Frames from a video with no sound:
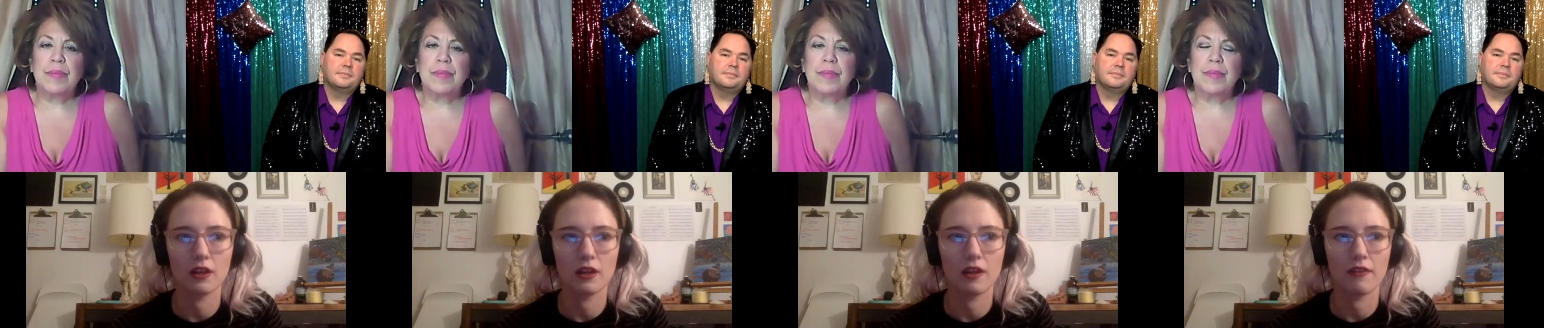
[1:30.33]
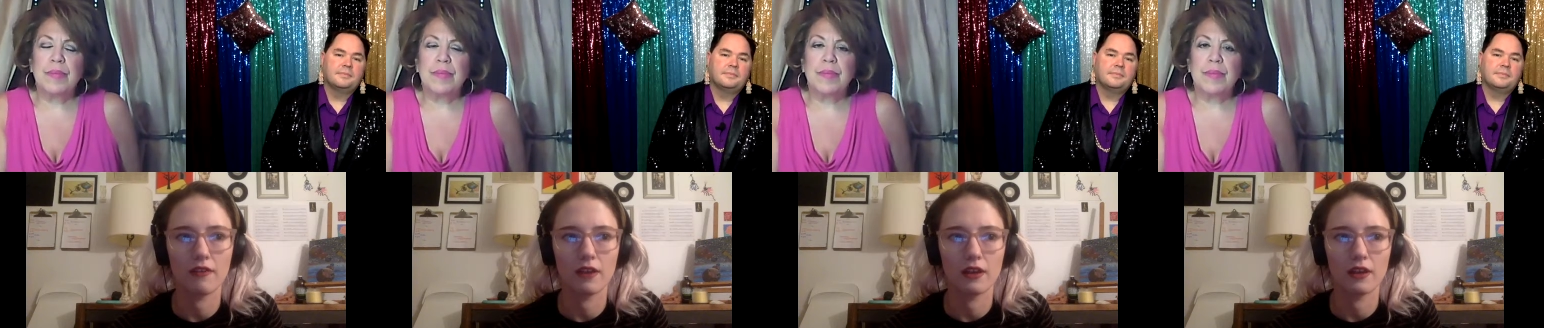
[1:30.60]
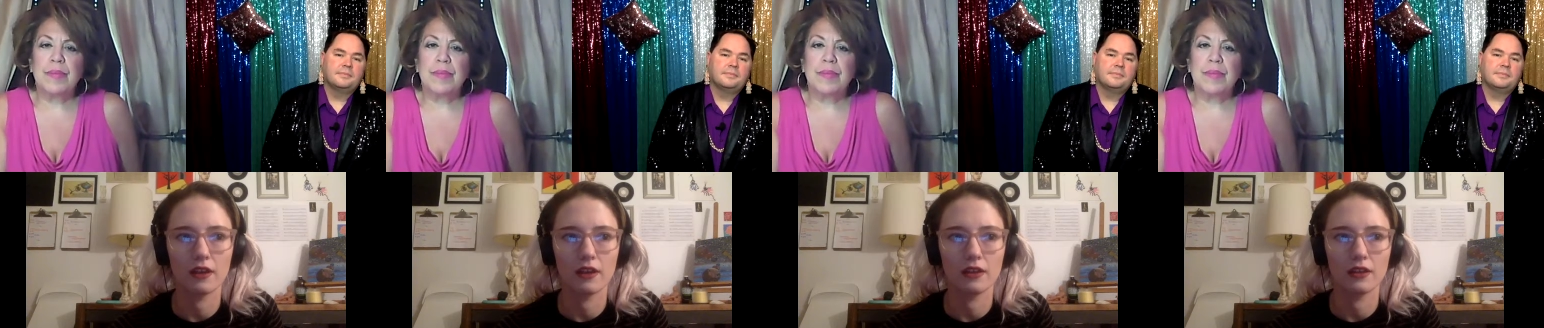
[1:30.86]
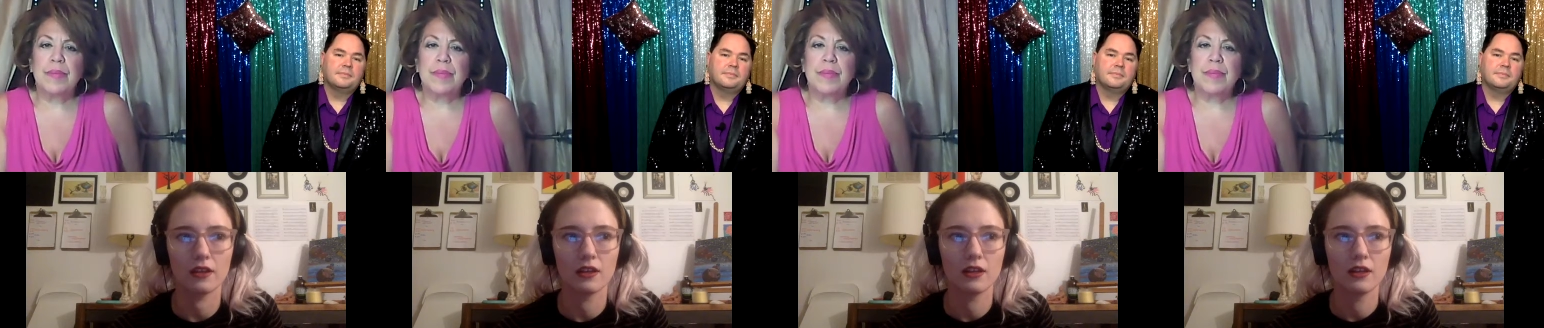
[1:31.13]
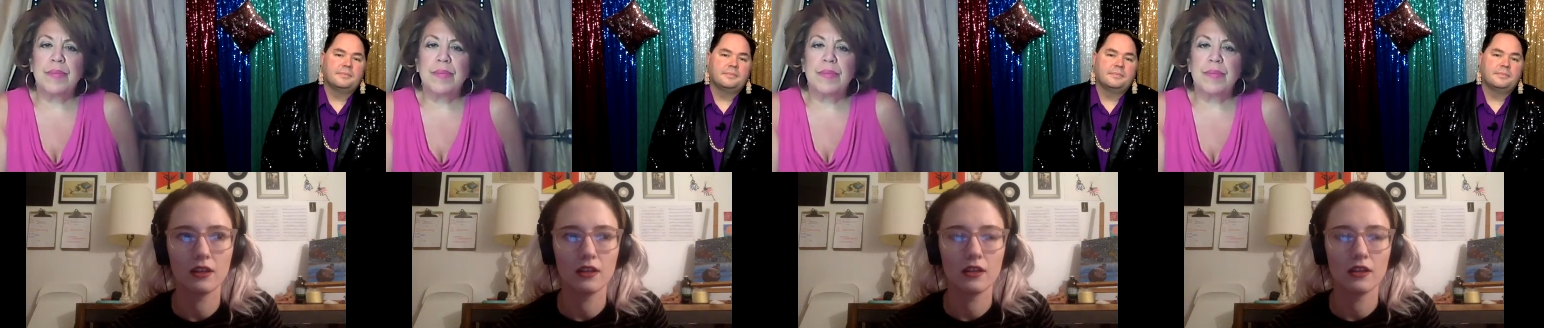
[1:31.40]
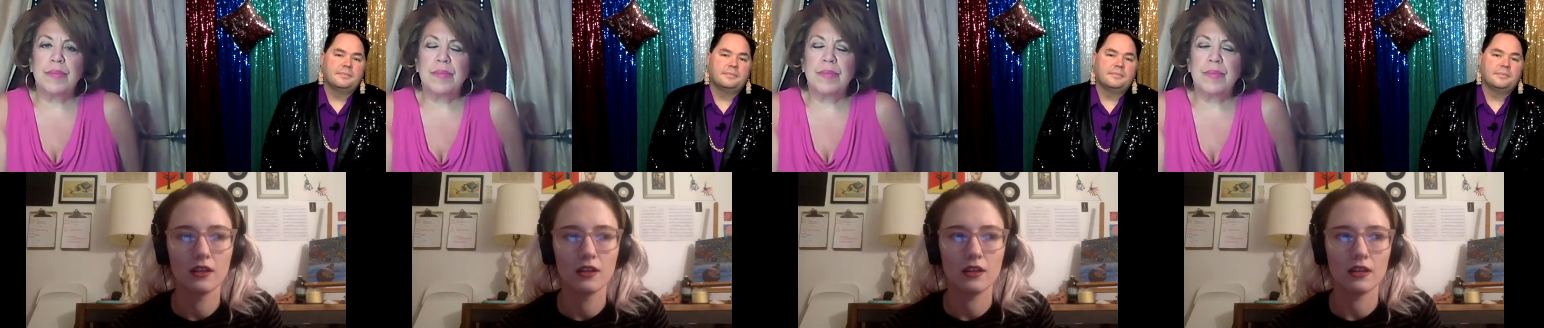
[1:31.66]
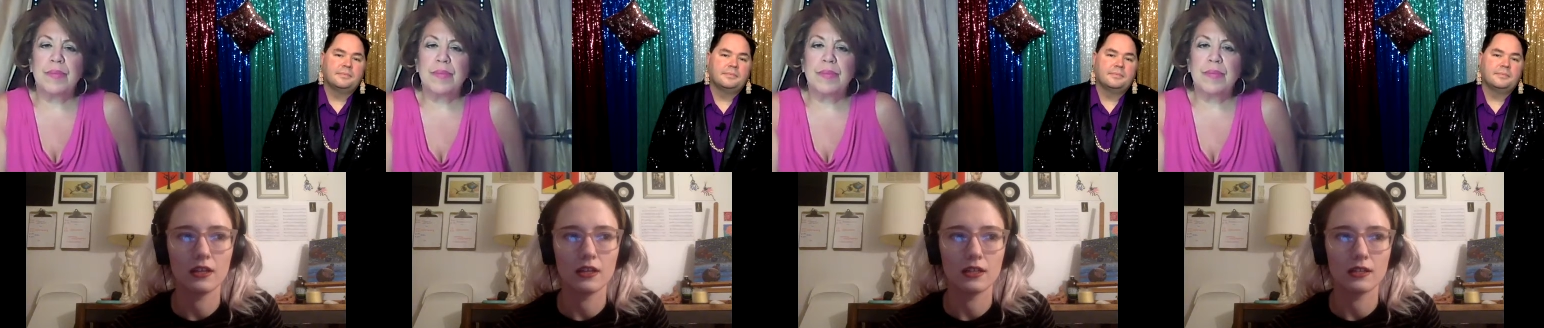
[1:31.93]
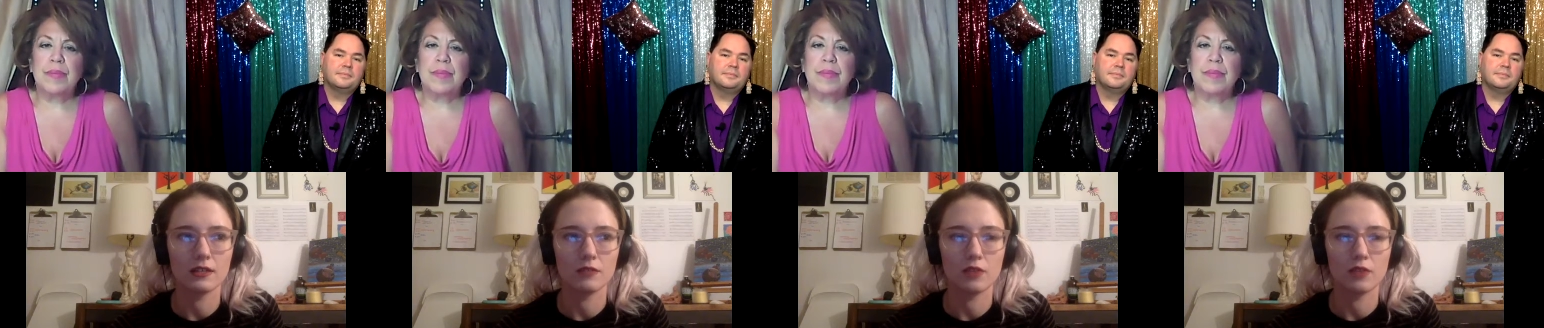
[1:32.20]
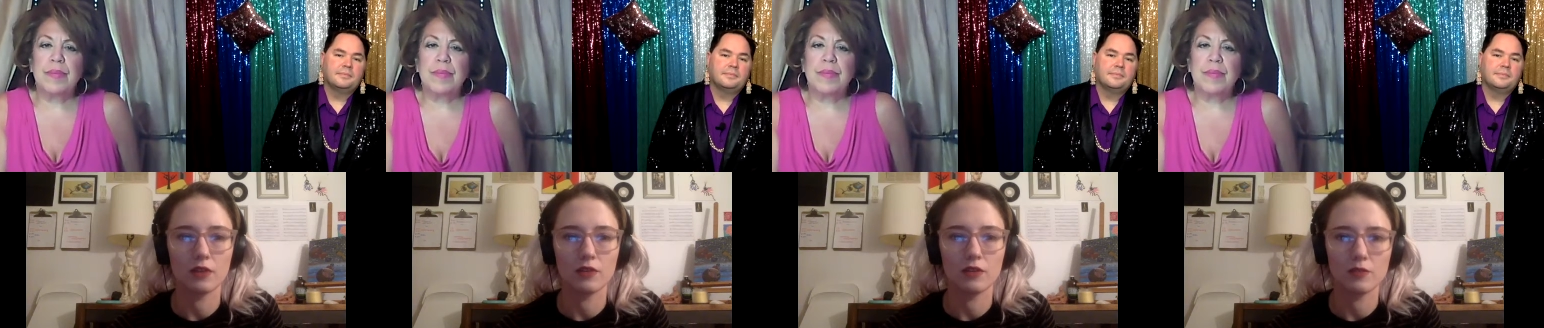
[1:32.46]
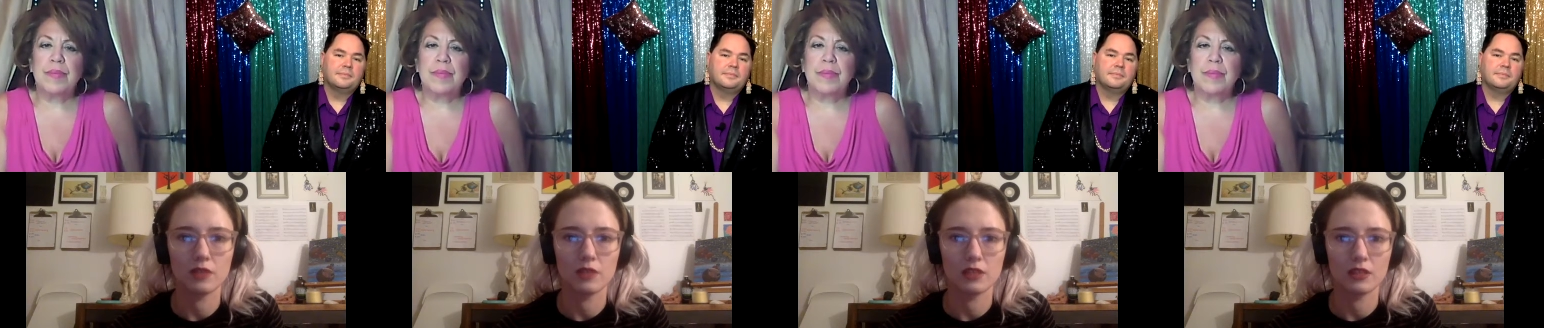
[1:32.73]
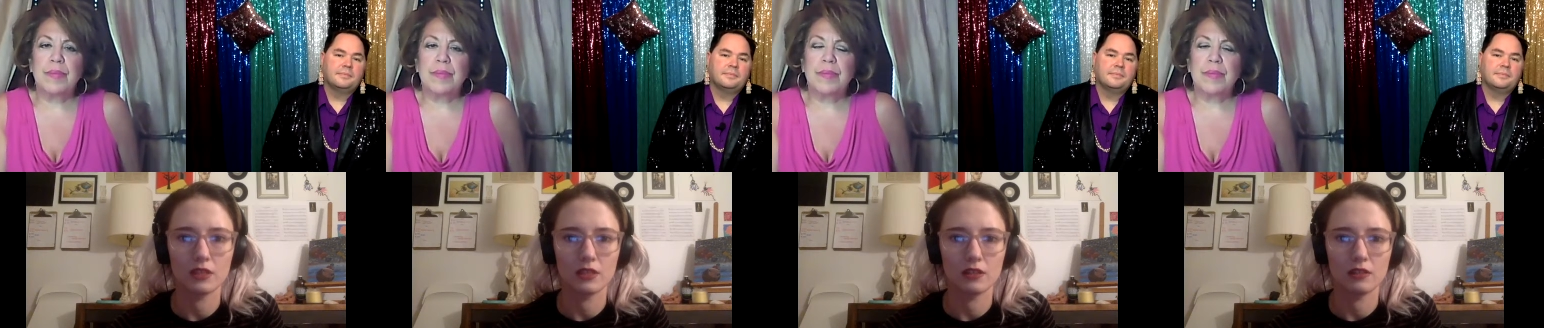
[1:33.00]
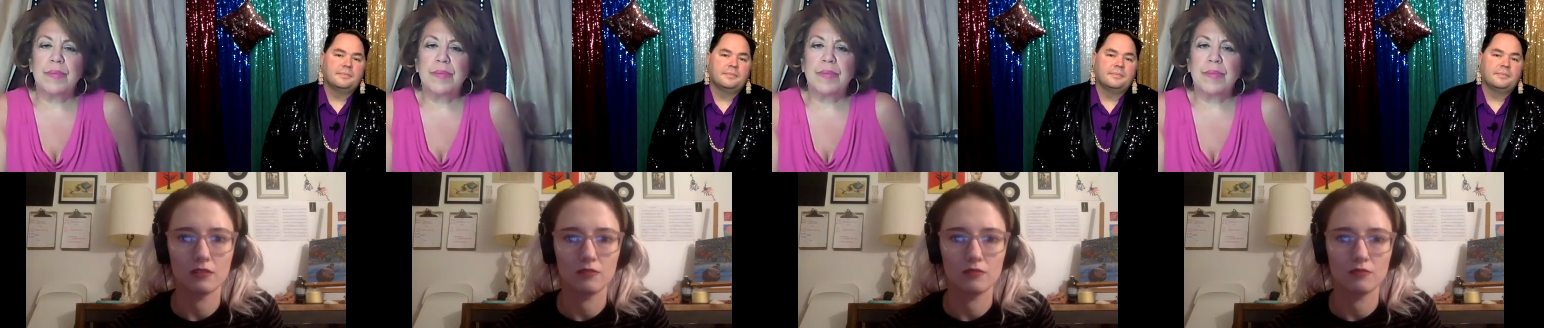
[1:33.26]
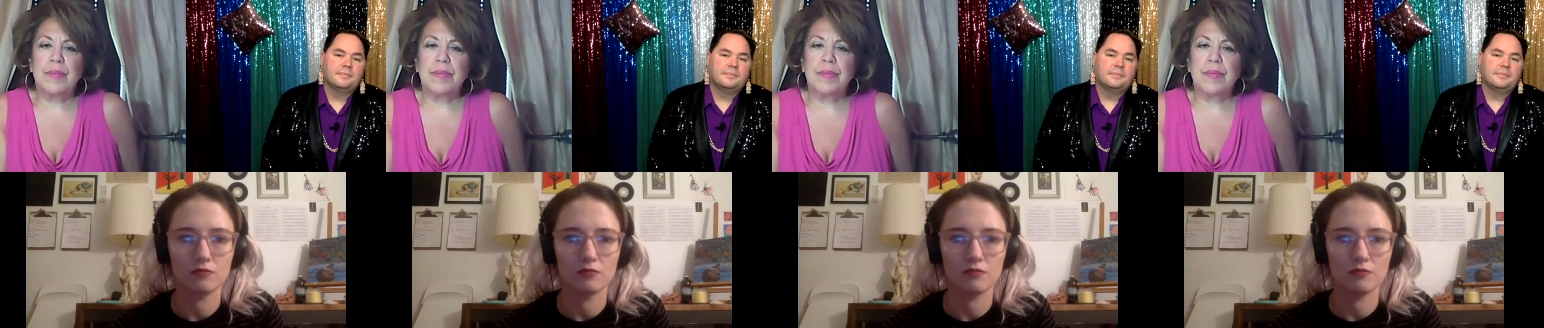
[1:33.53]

Speaker 1: And then um, when I was making,